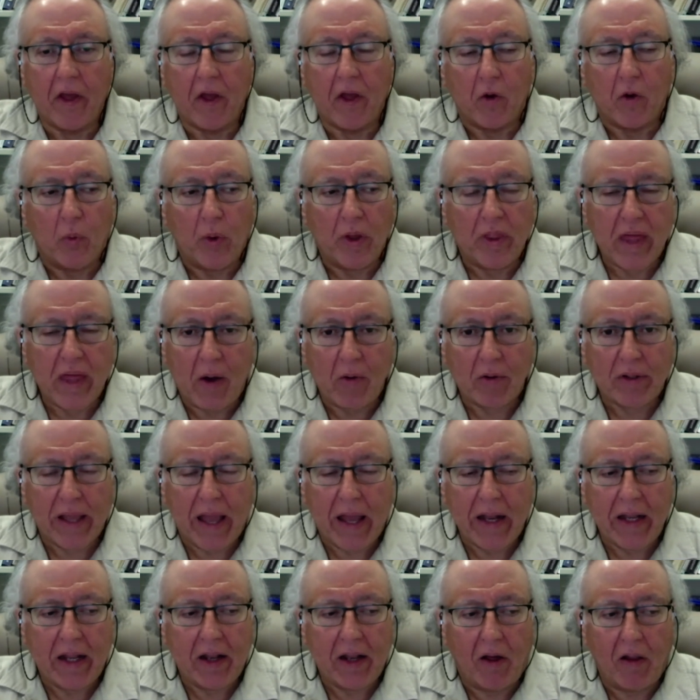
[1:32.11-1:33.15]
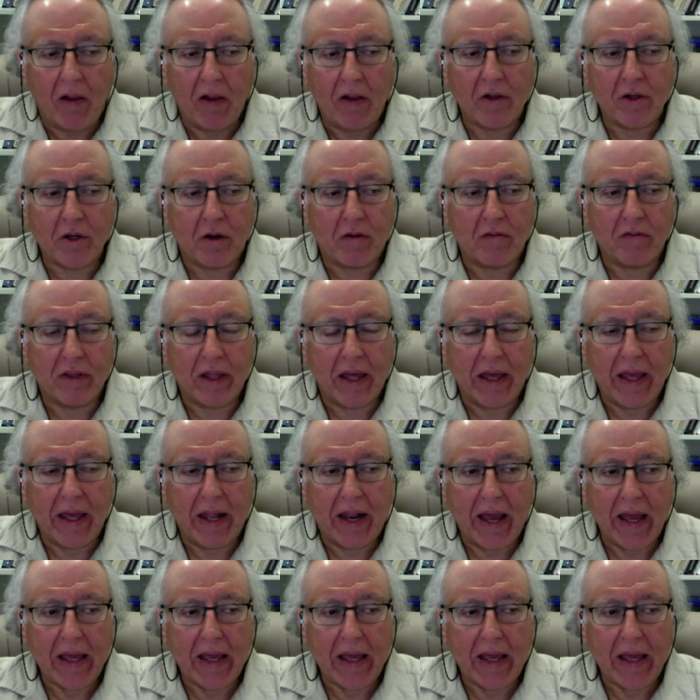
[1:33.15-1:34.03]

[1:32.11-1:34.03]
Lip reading: without any knowledge of the Iraqi